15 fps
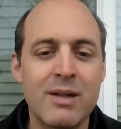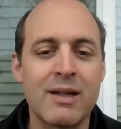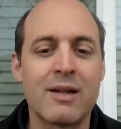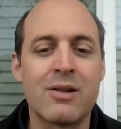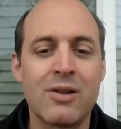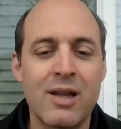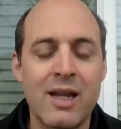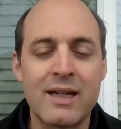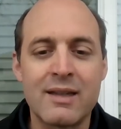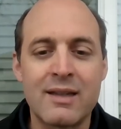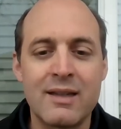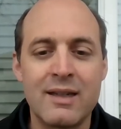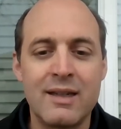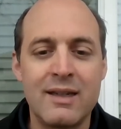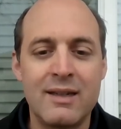and collect
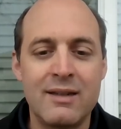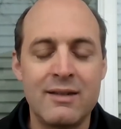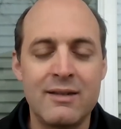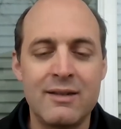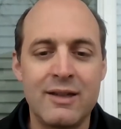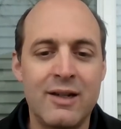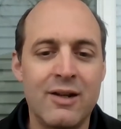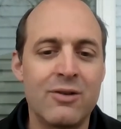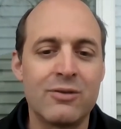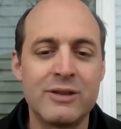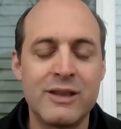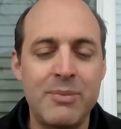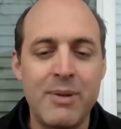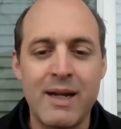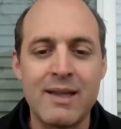the,
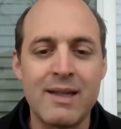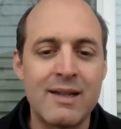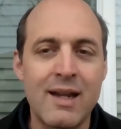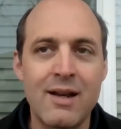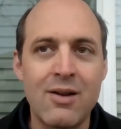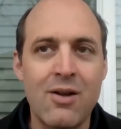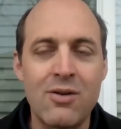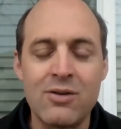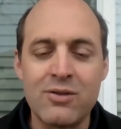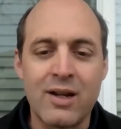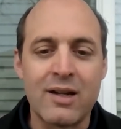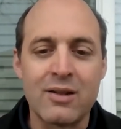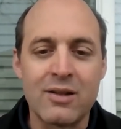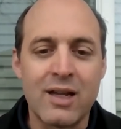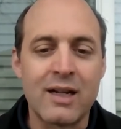she paid the $10, I
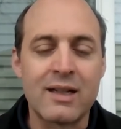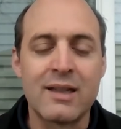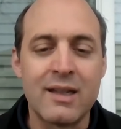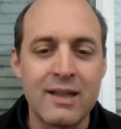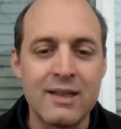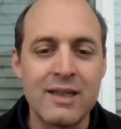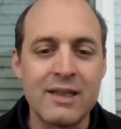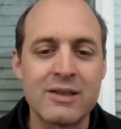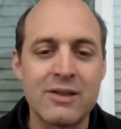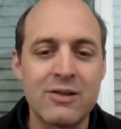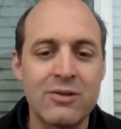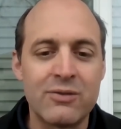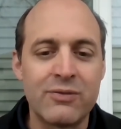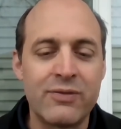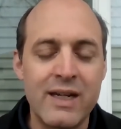collect the
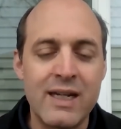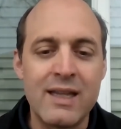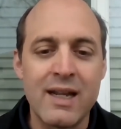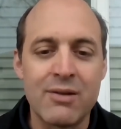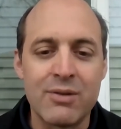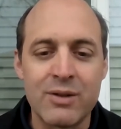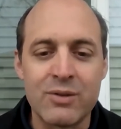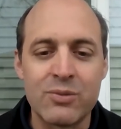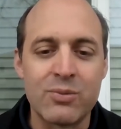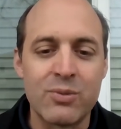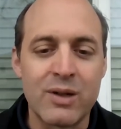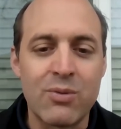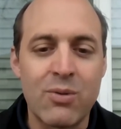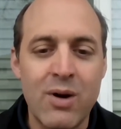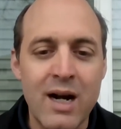additional fee that was
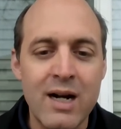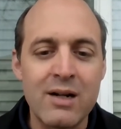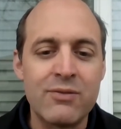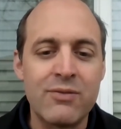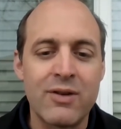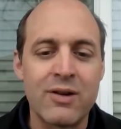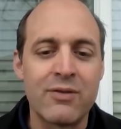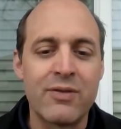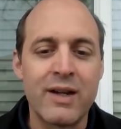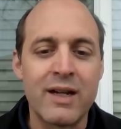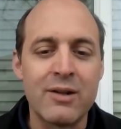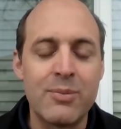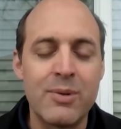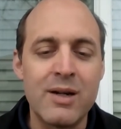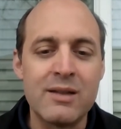required for her
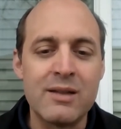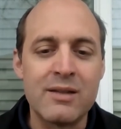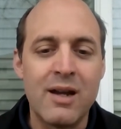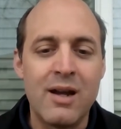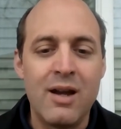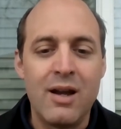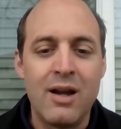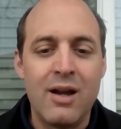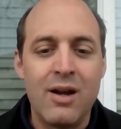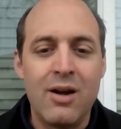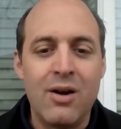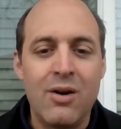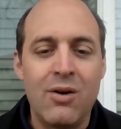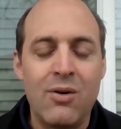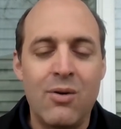fingerprints.
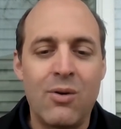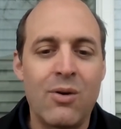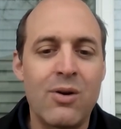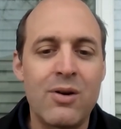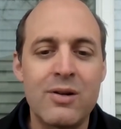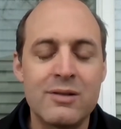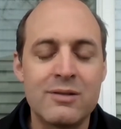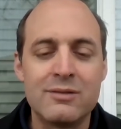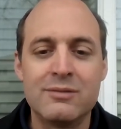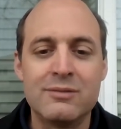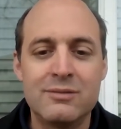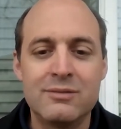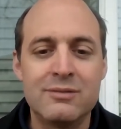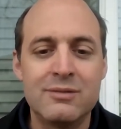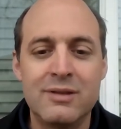Or
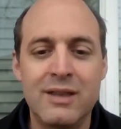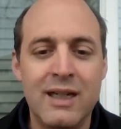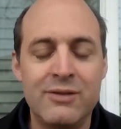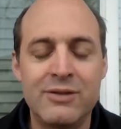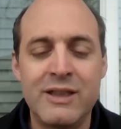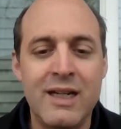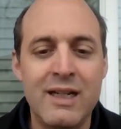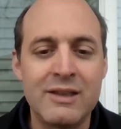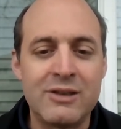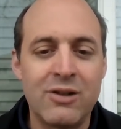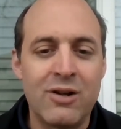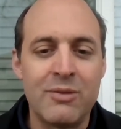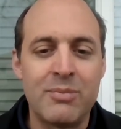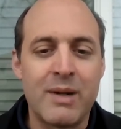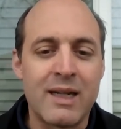if she didn't
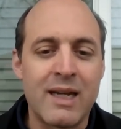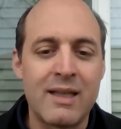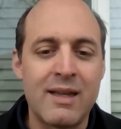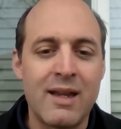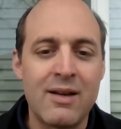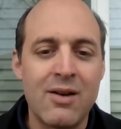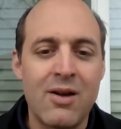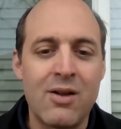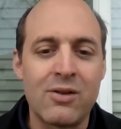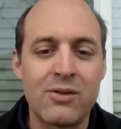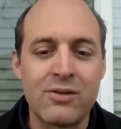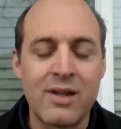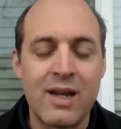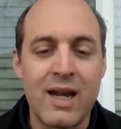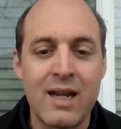show up, I'd get
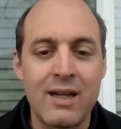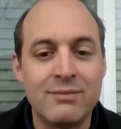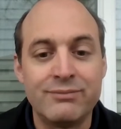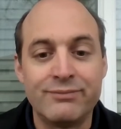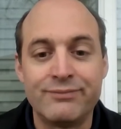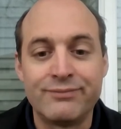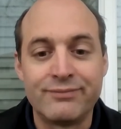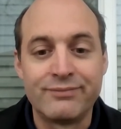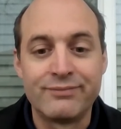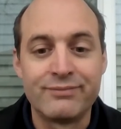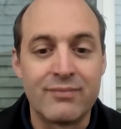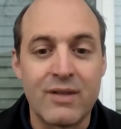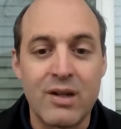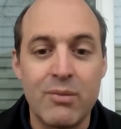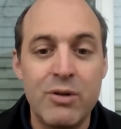$10 and
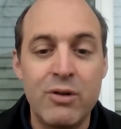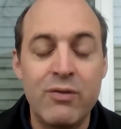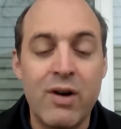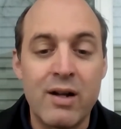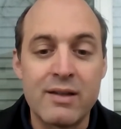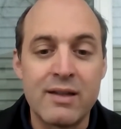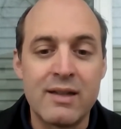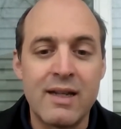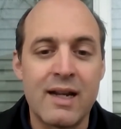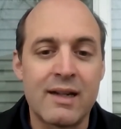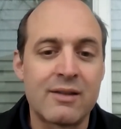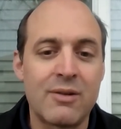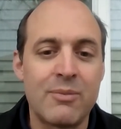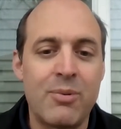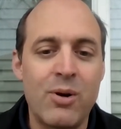move on to the
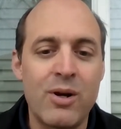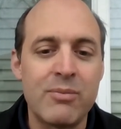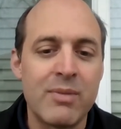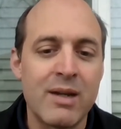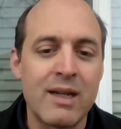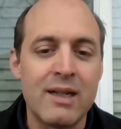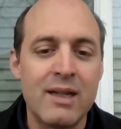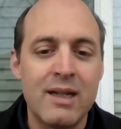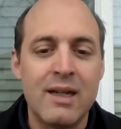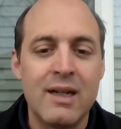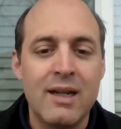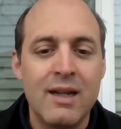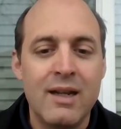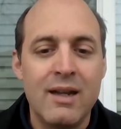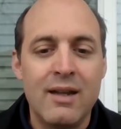next appointment.
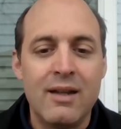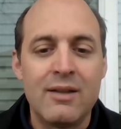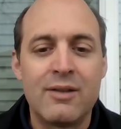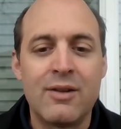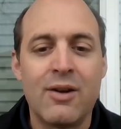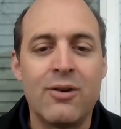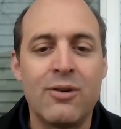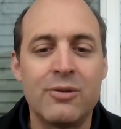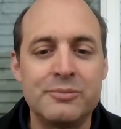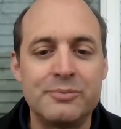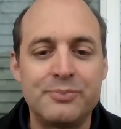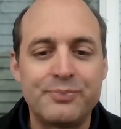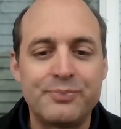So